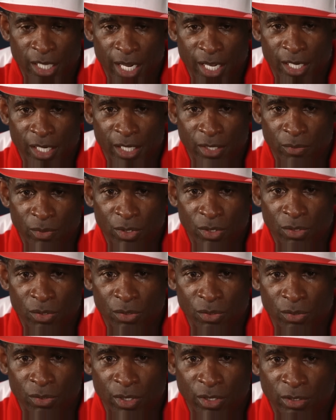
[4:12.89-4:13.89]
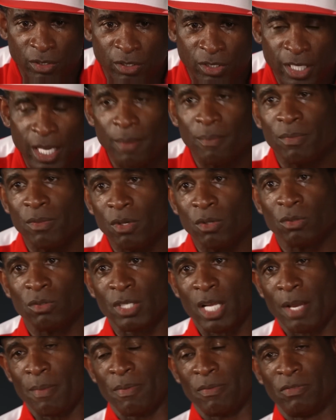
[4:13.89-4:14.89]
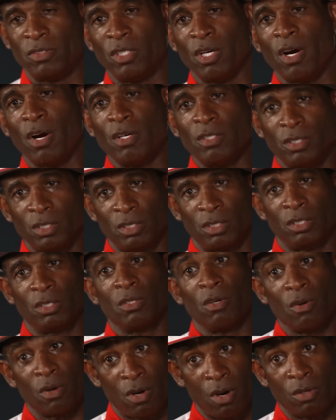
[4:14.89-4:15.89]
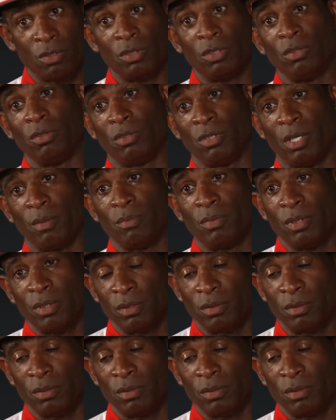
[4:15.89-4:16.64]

I will assume the same for the state of Texas for this particular